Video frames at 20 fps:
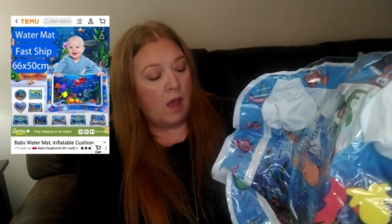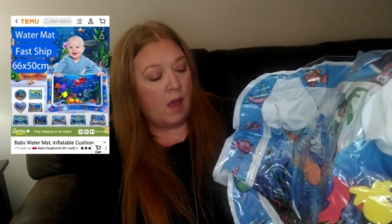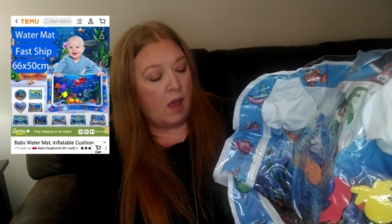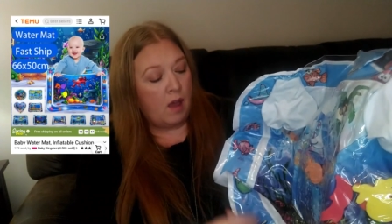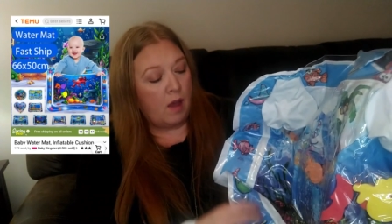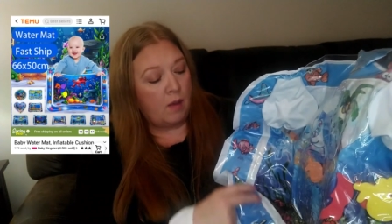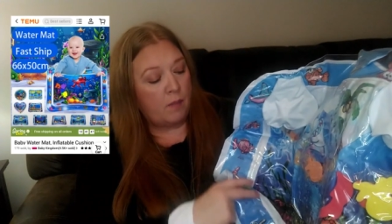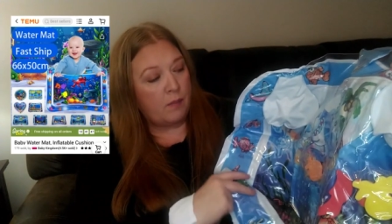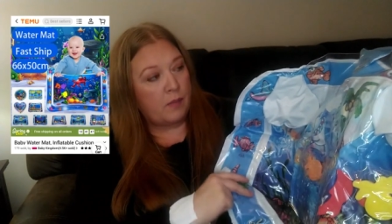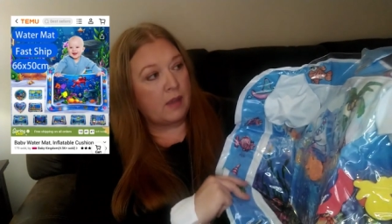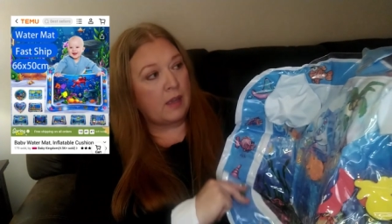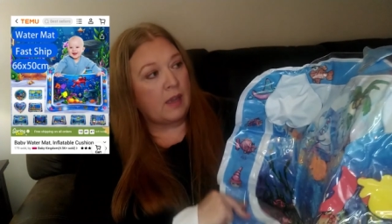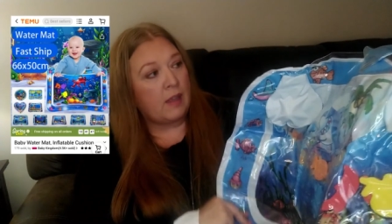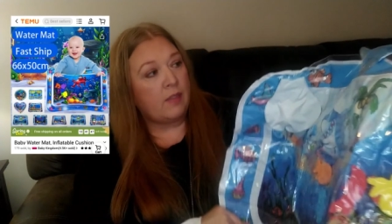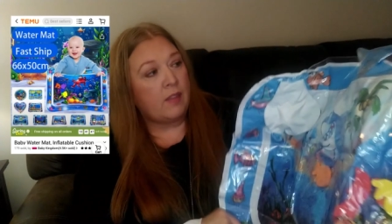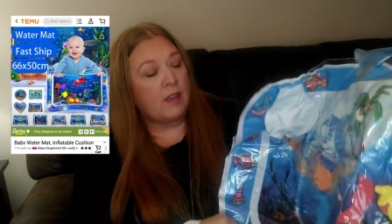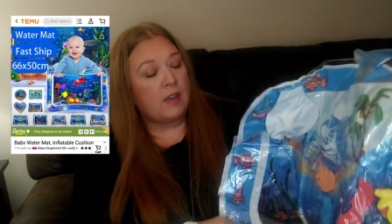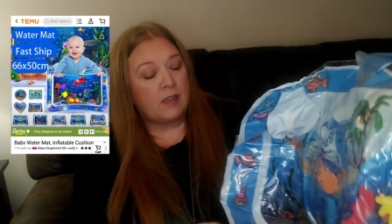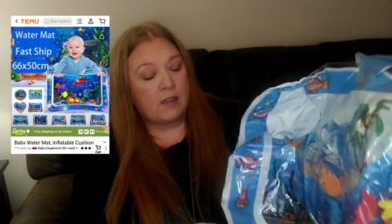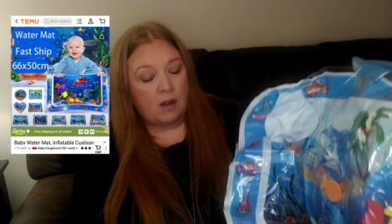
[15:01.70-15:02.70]
Um,
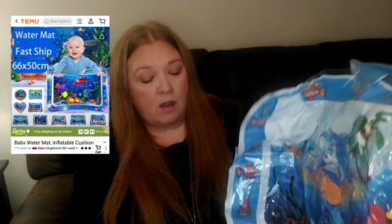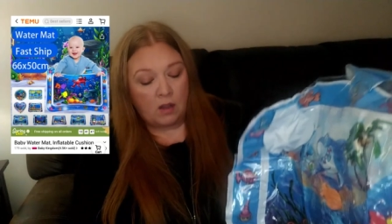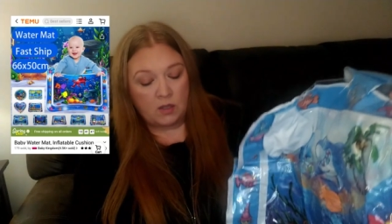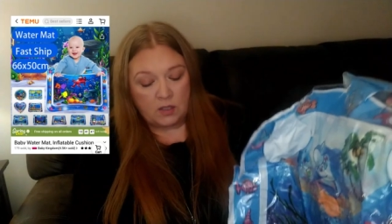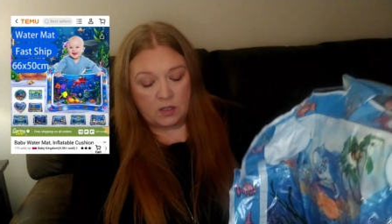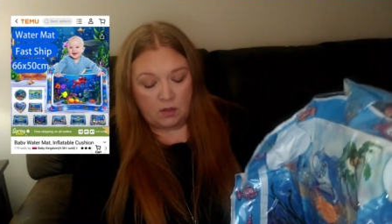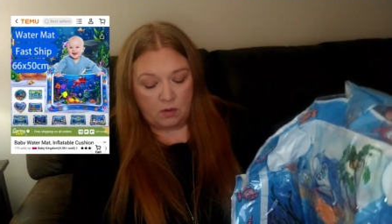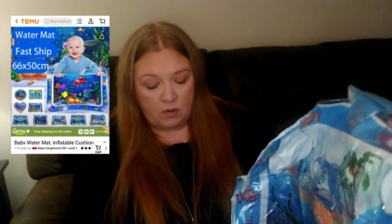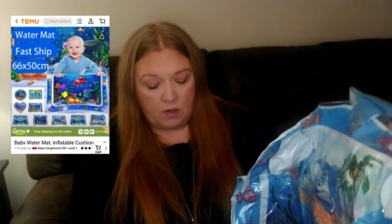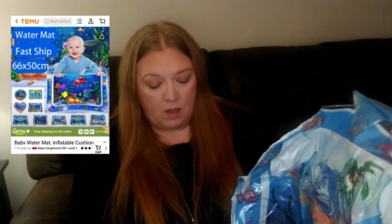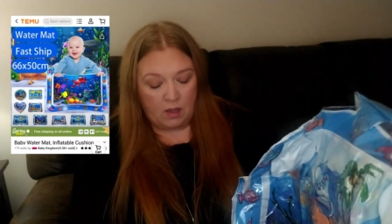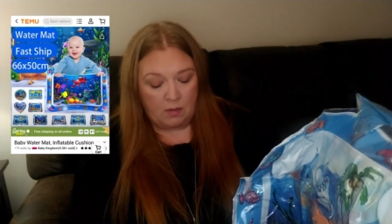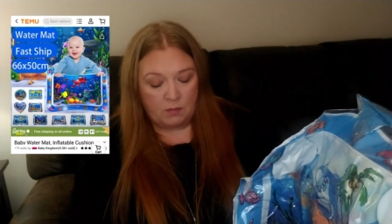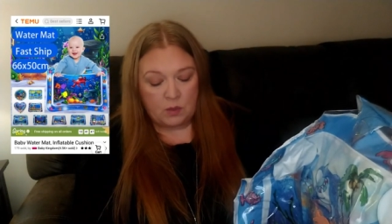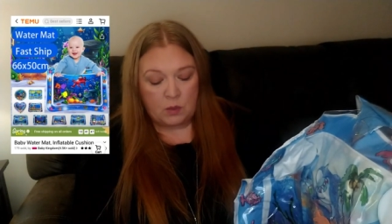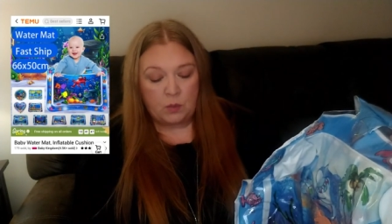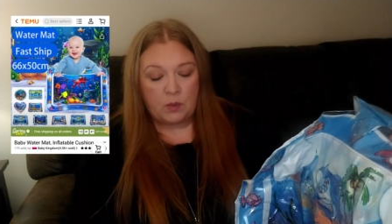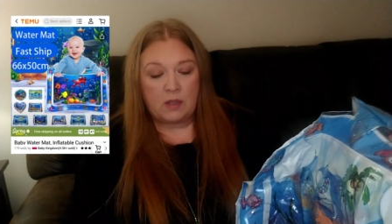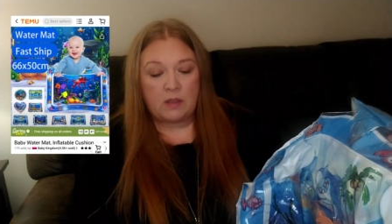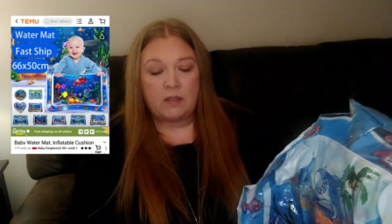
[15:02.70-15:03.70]
and then it also
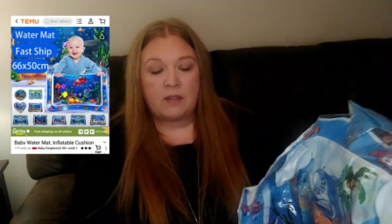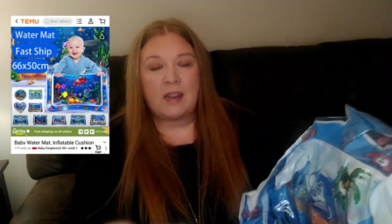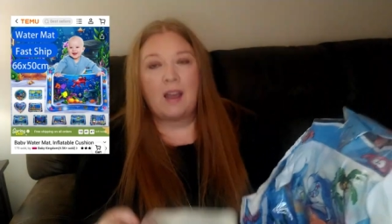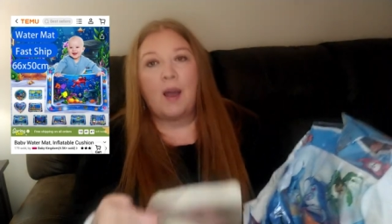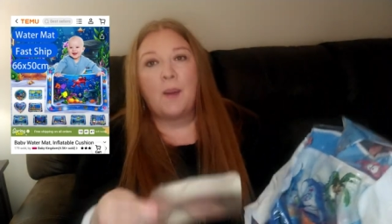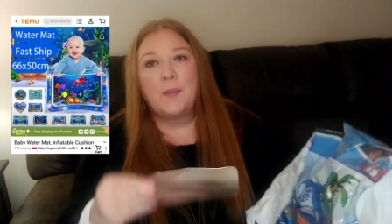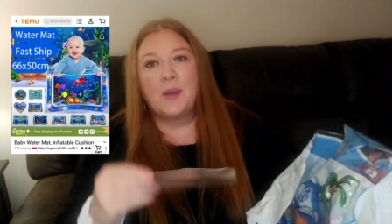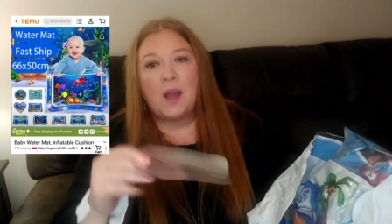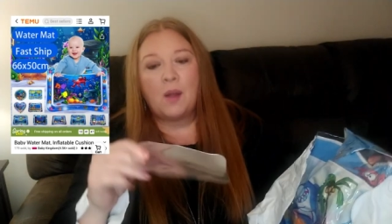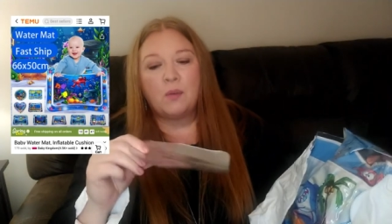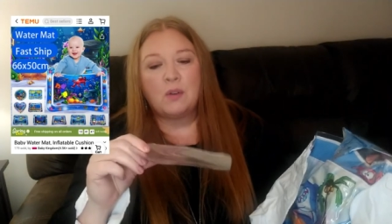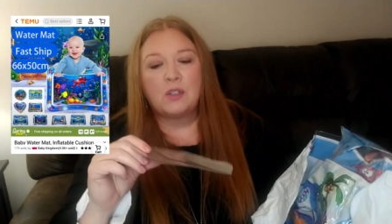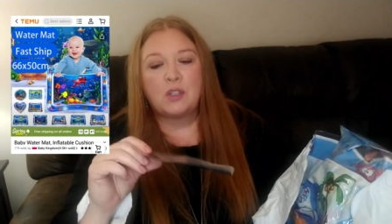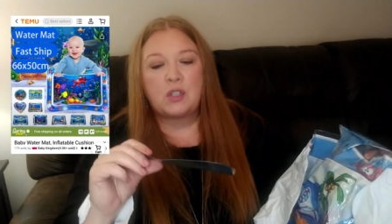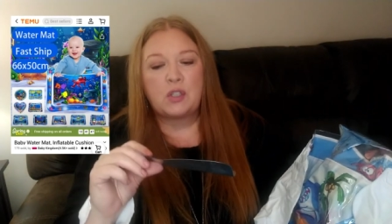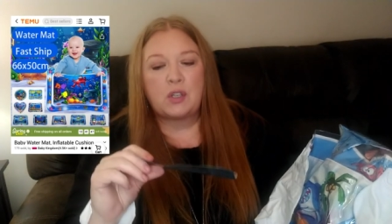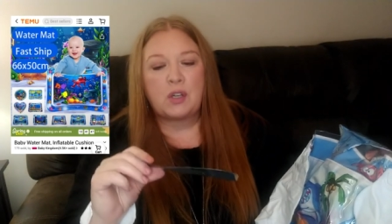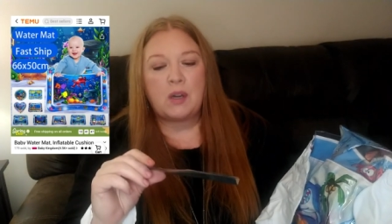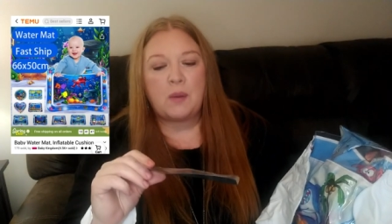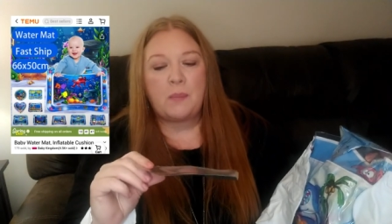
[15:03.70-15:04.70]
comes with, now I'm not real
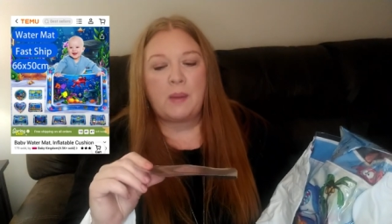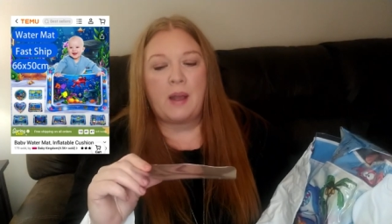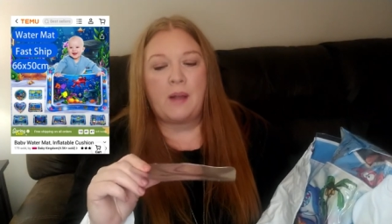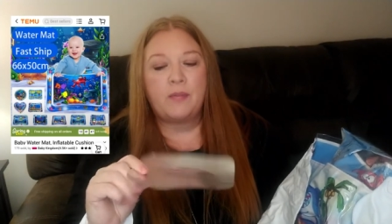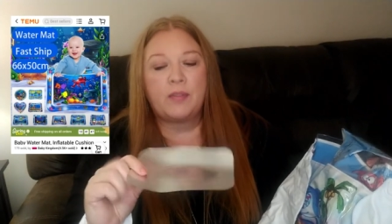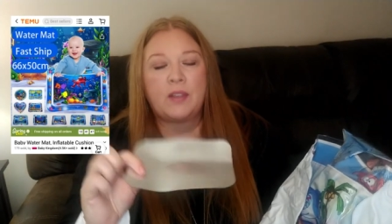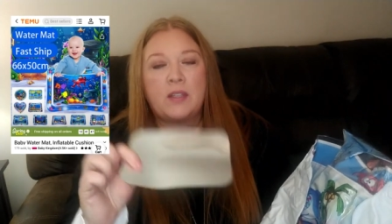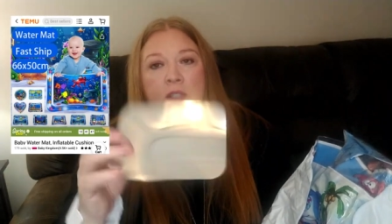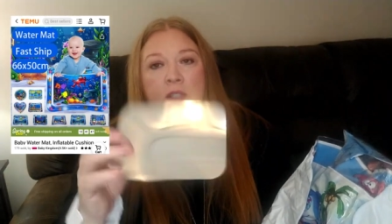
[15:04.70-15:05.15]
sure about